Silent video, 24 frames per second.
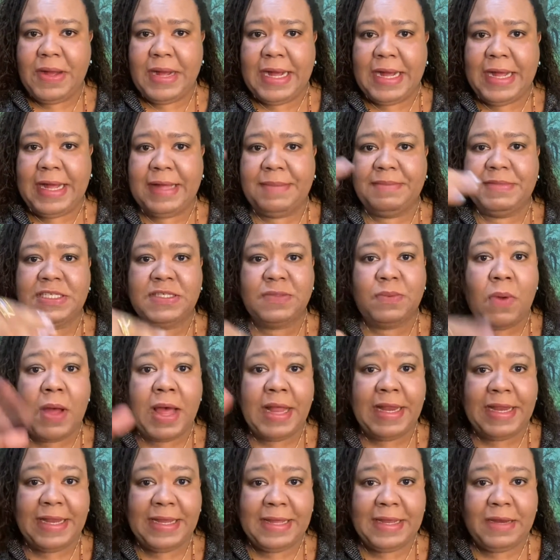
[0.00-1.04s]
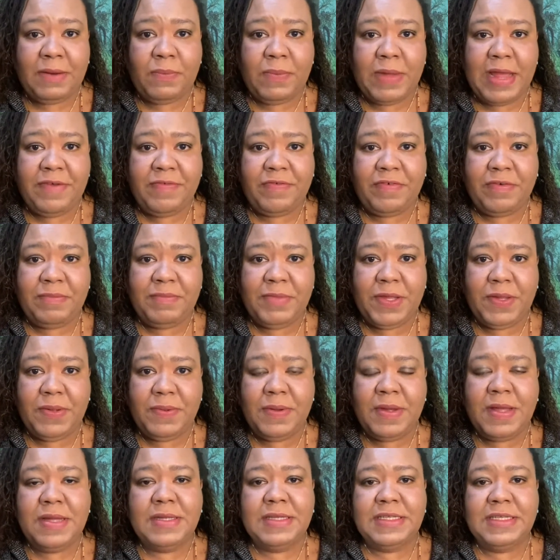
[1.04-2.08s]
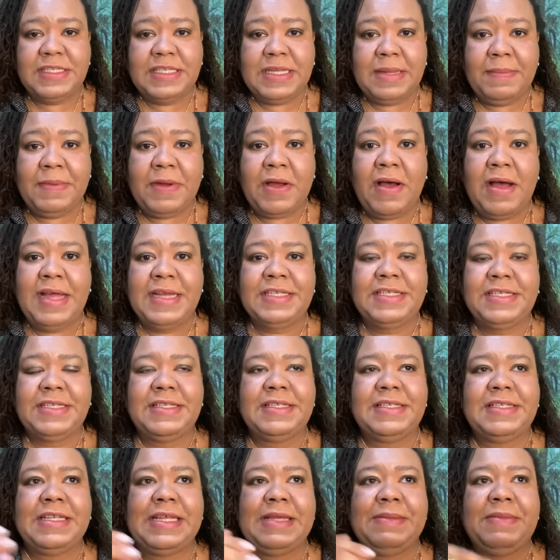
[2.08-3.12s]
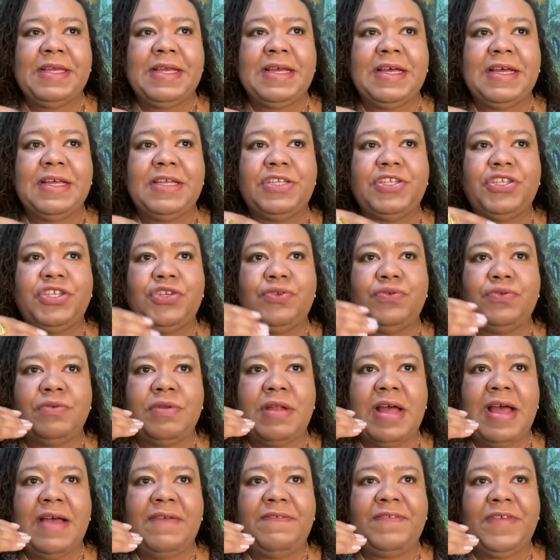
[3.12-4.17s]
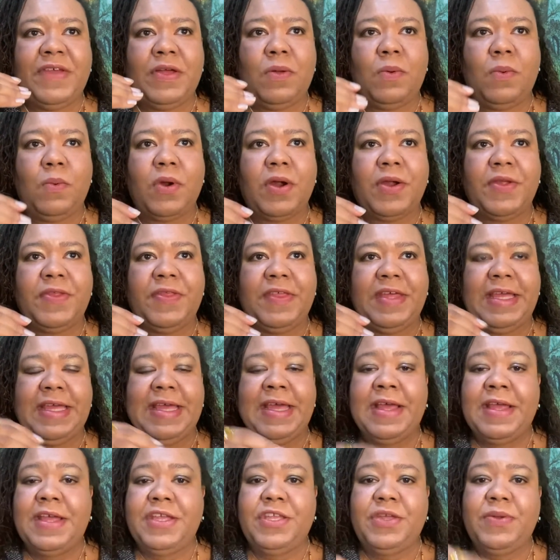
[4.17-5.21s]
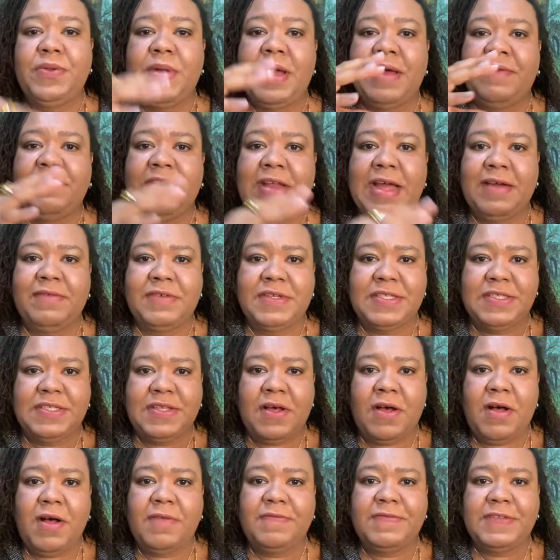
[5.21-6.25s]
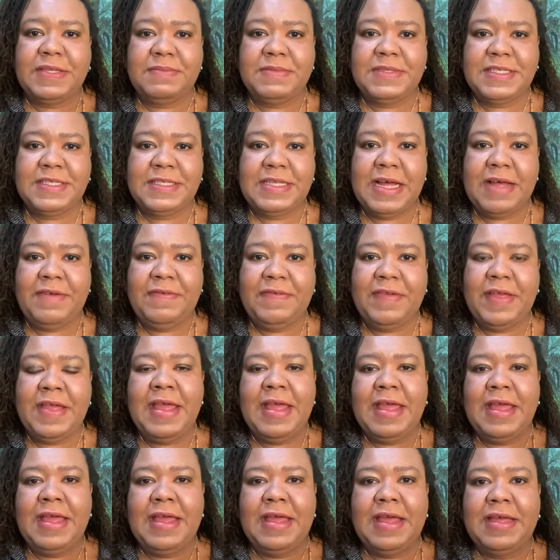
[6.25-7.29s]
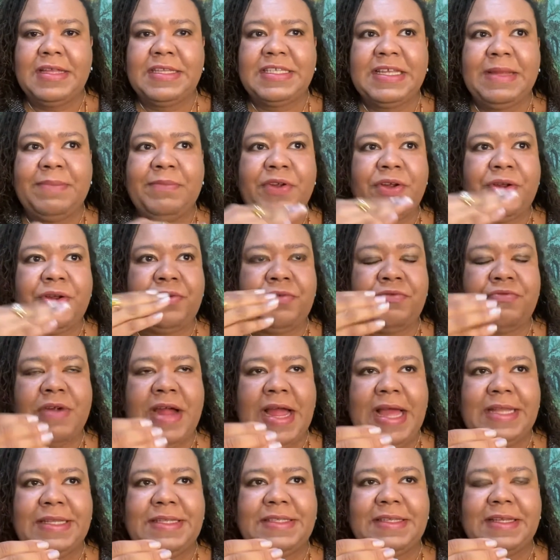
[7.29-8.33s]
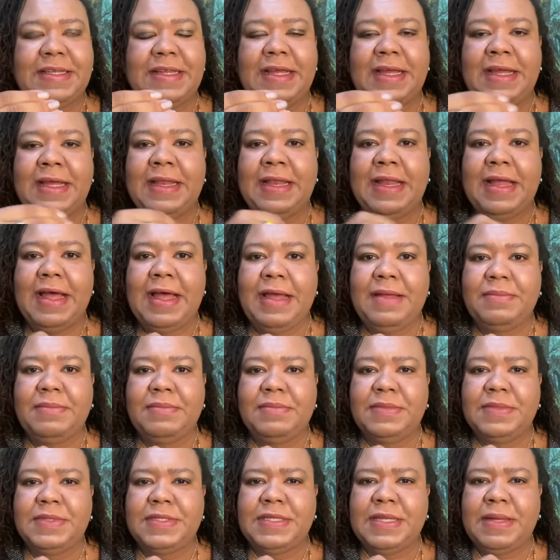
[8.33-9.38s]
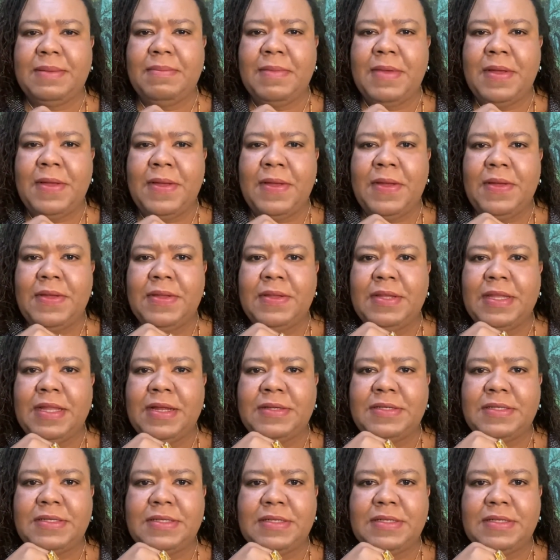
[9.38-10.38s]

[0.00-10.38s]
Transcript: swatting it away from you subconsciously because you do not feel worthy. You have not resolved some stuff, some regrets, and there's